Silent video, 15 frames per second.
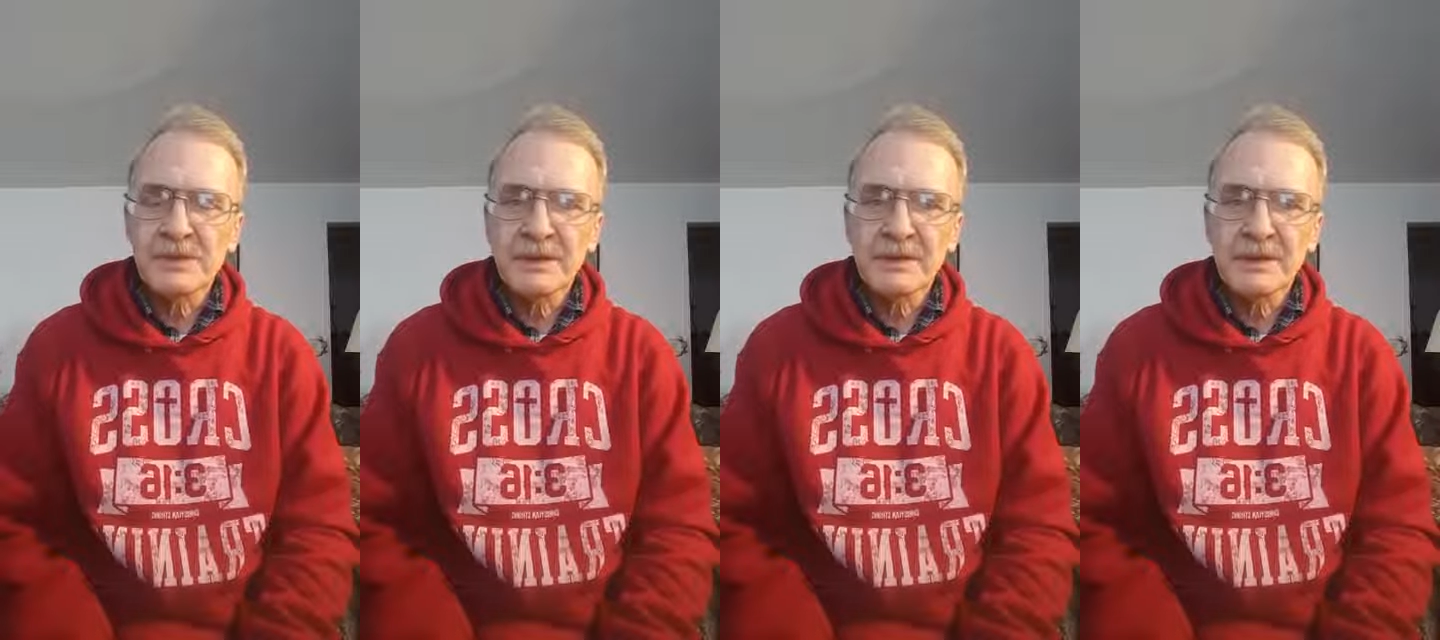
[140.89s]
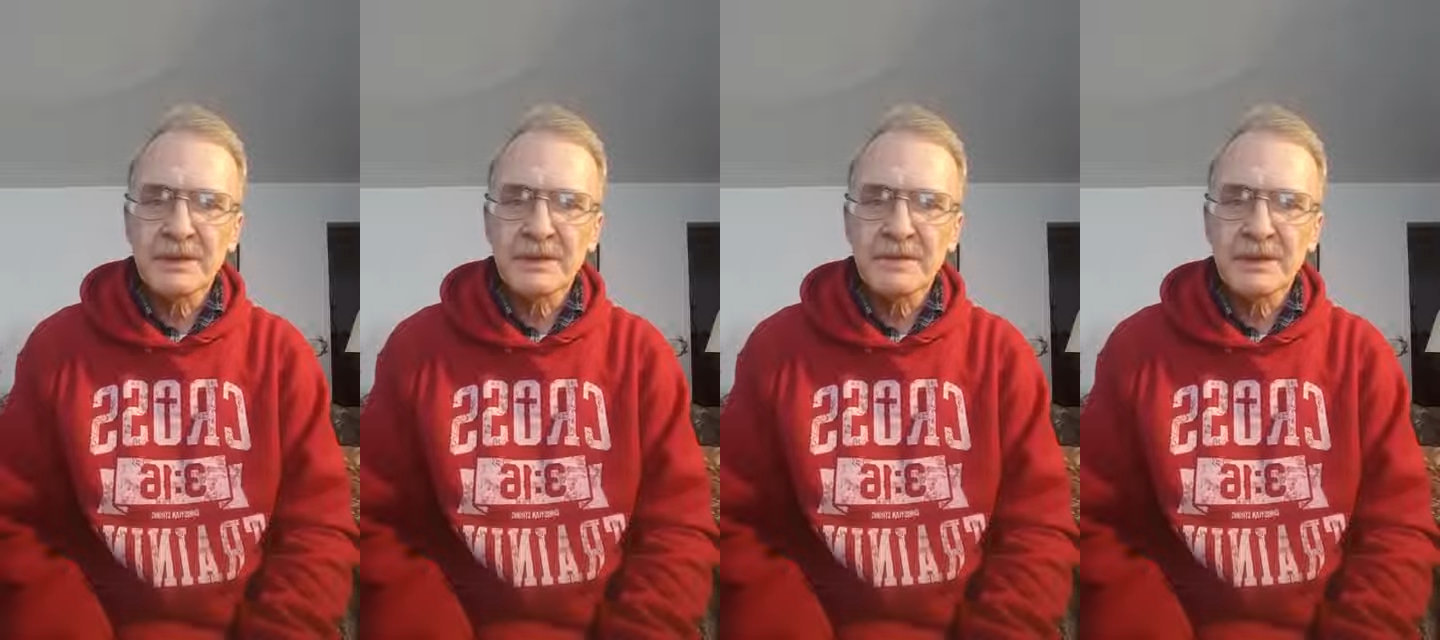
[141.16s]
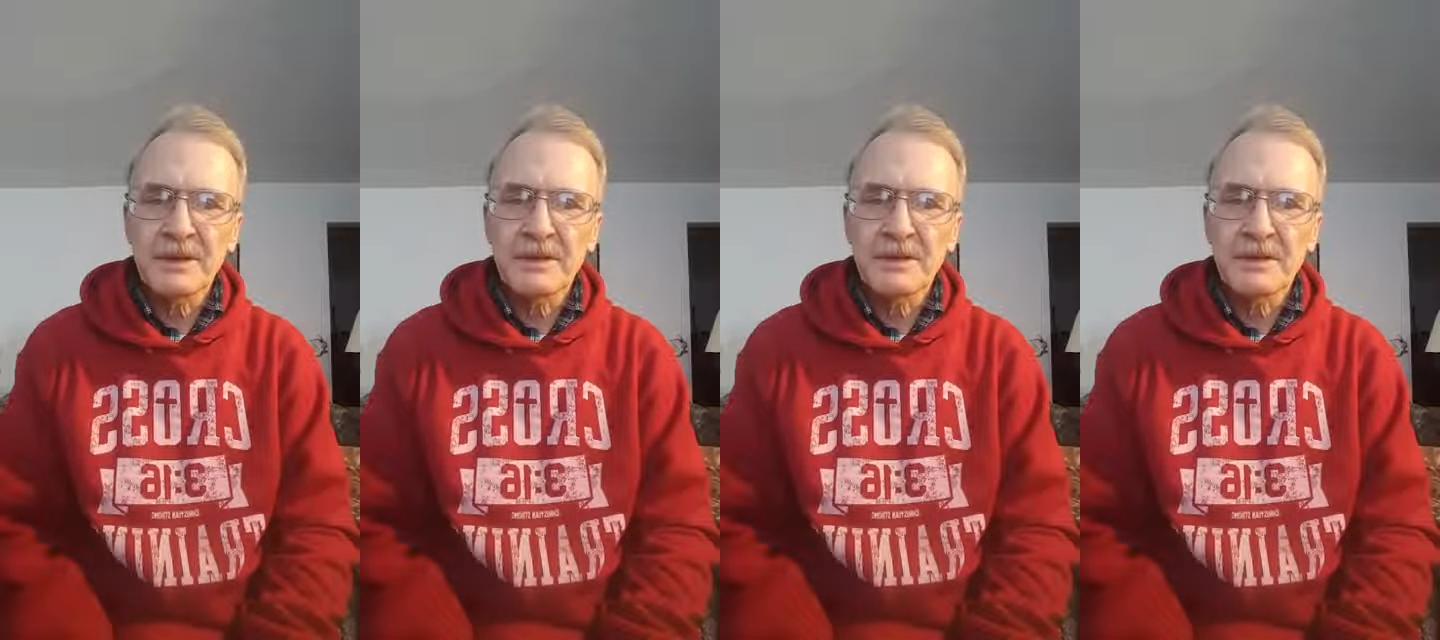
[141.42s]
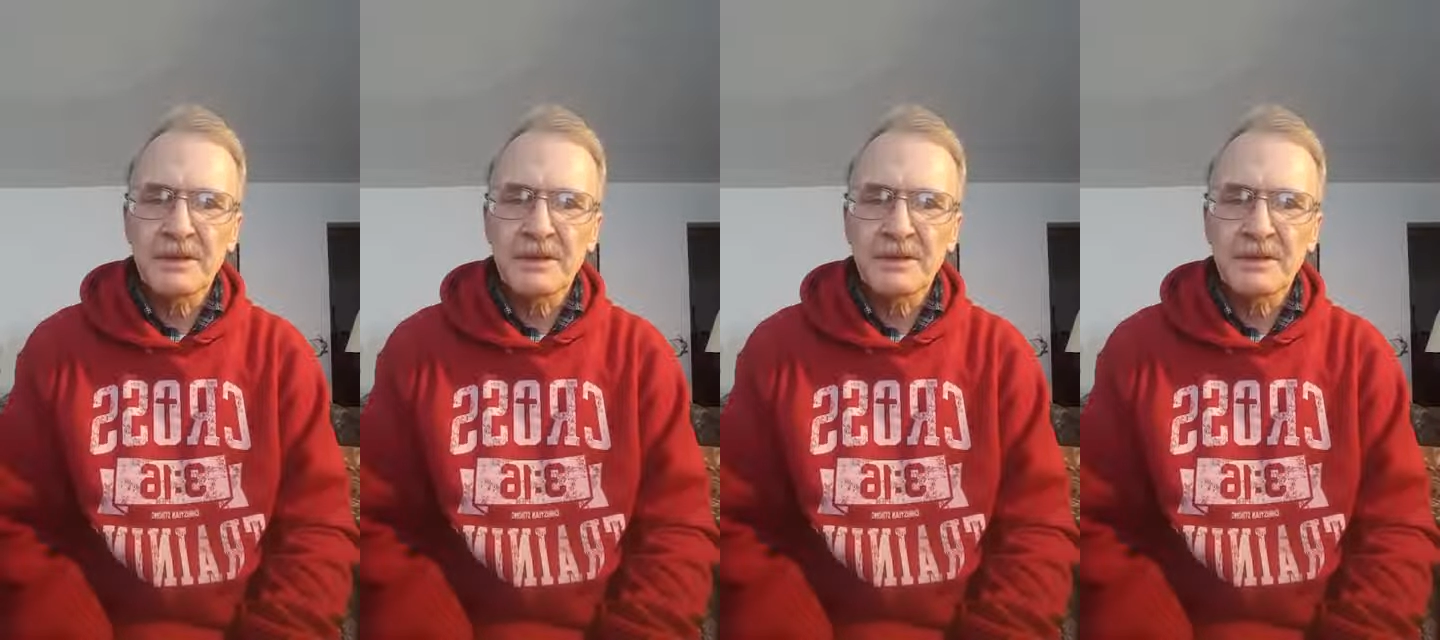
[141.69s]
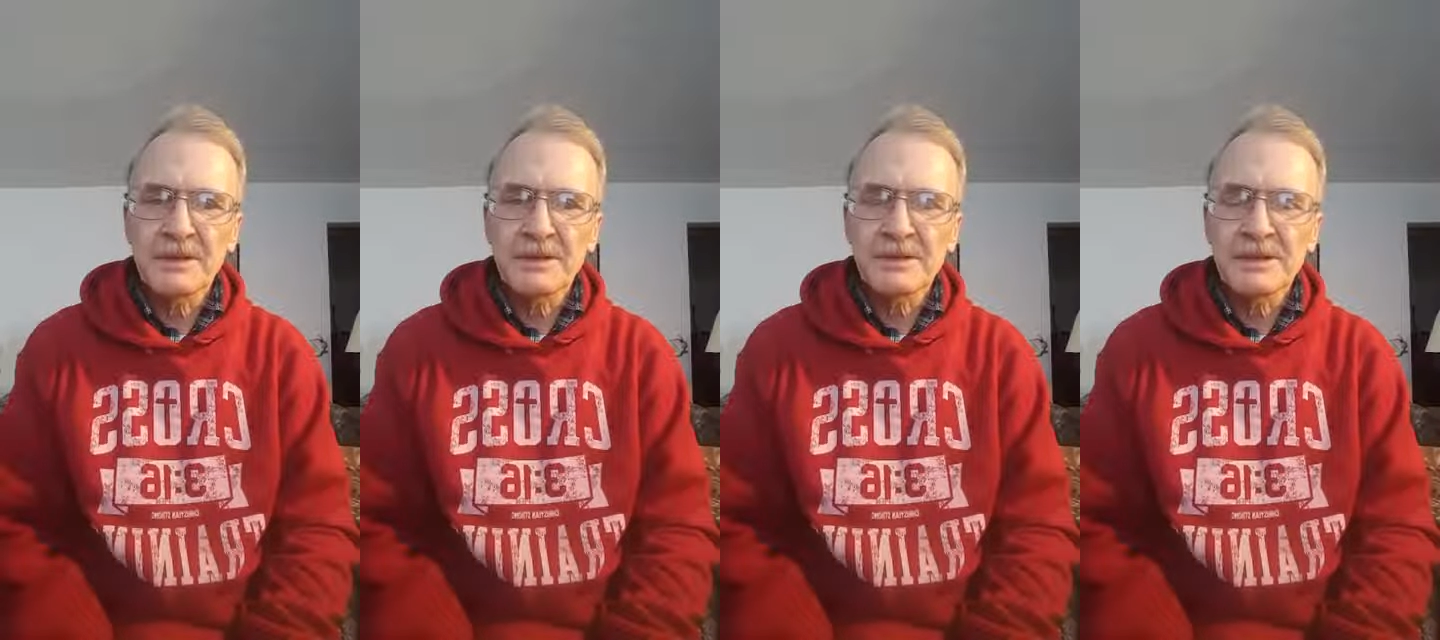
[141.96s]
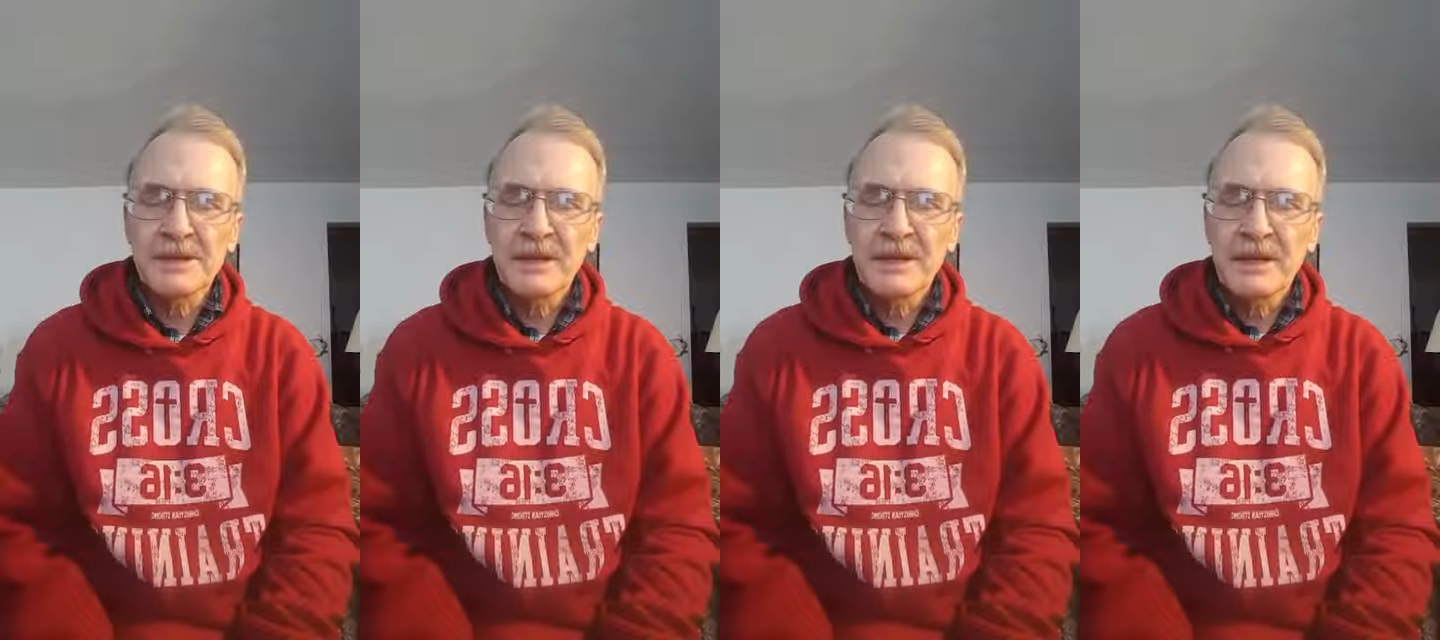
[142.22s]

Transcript: we're living in a world that's